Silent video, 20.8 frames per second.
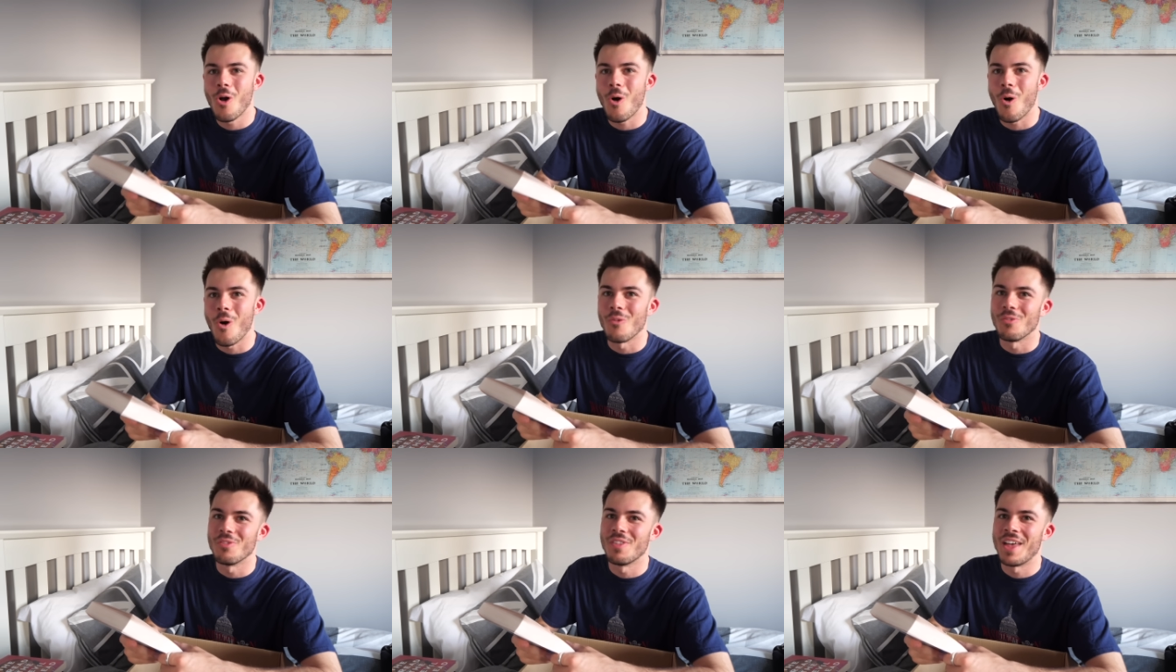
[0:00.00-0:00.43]

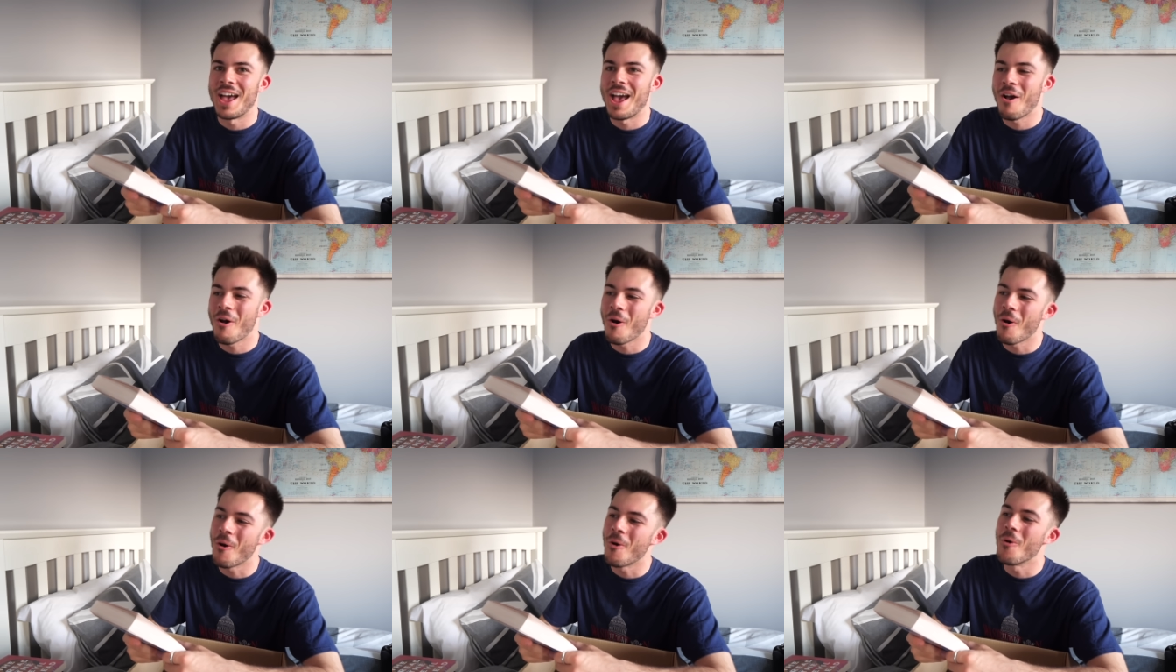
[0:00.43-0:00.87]
of their
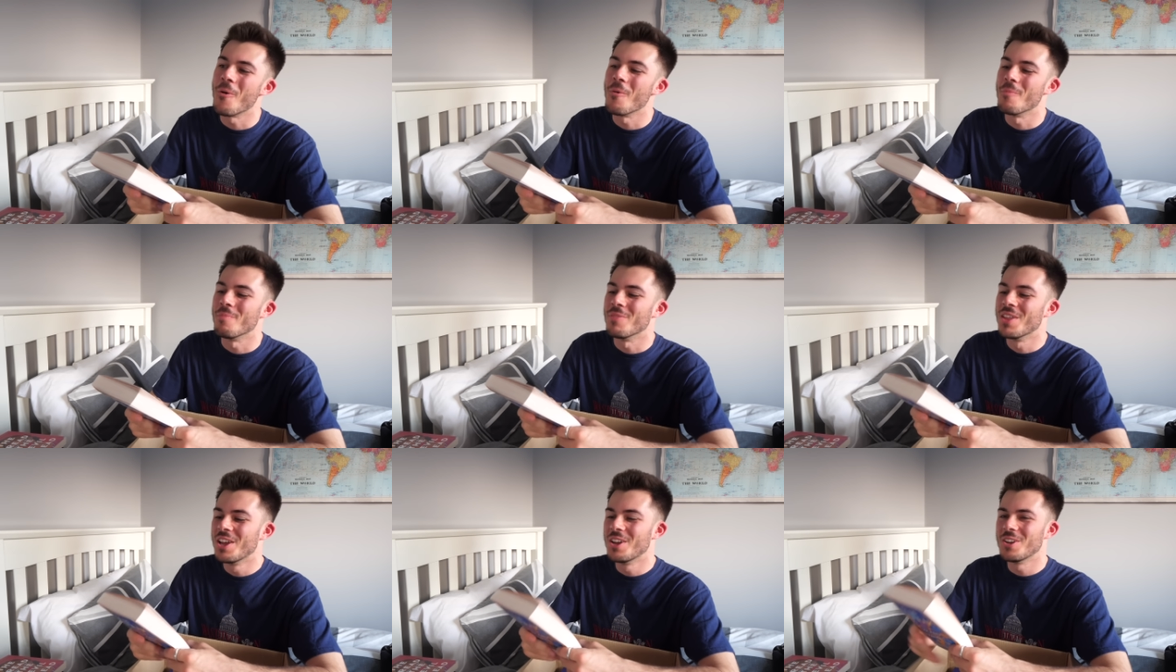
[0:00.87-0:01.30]

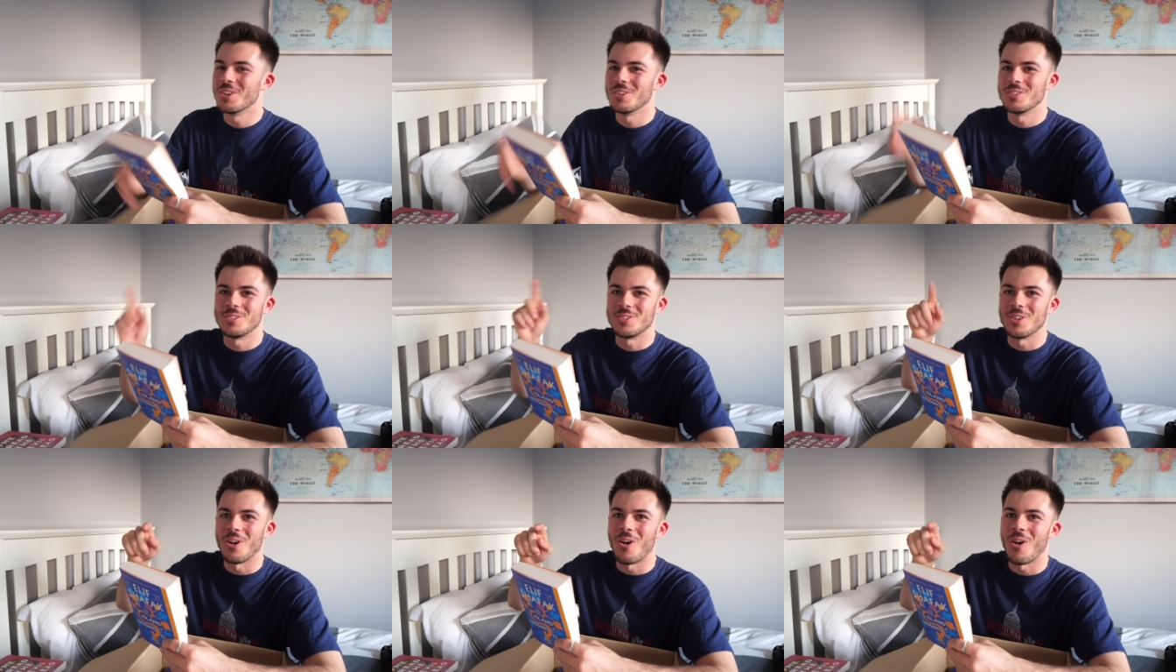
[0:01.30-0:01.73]
home.
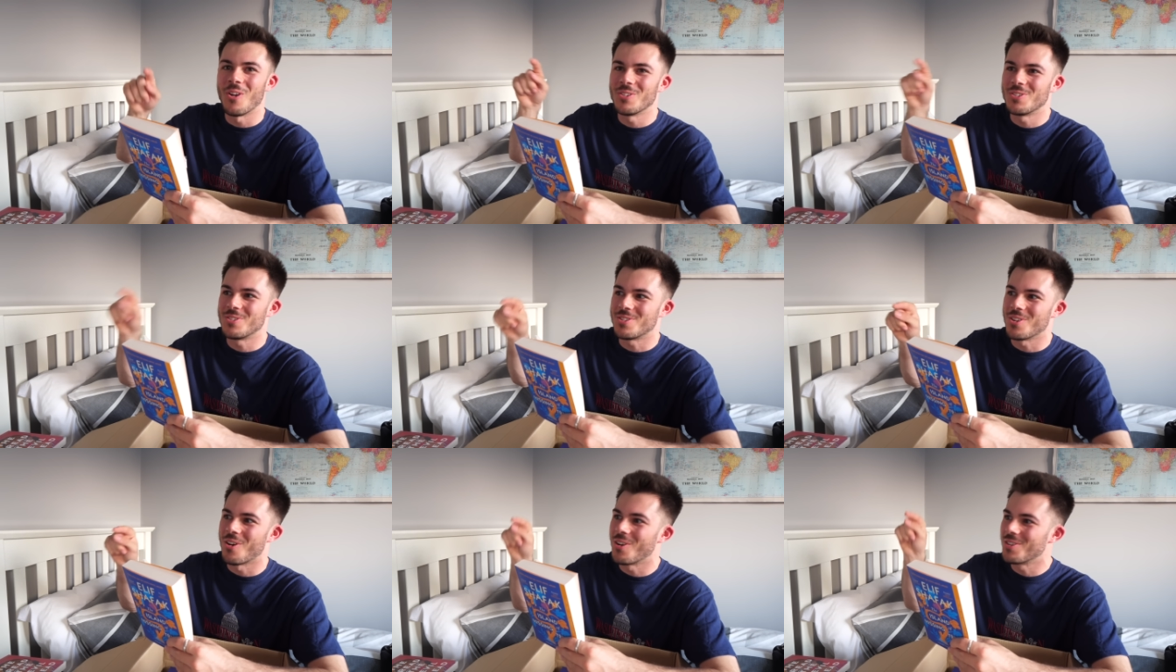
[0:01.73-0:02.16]

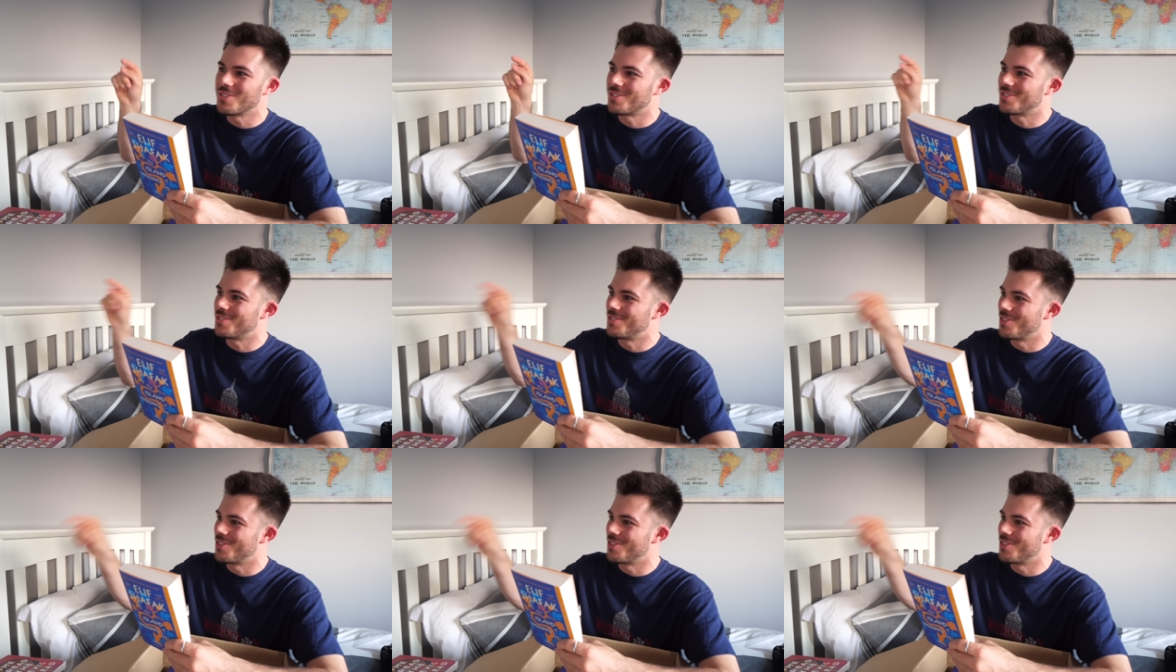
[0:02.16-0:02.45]
Dot, dot,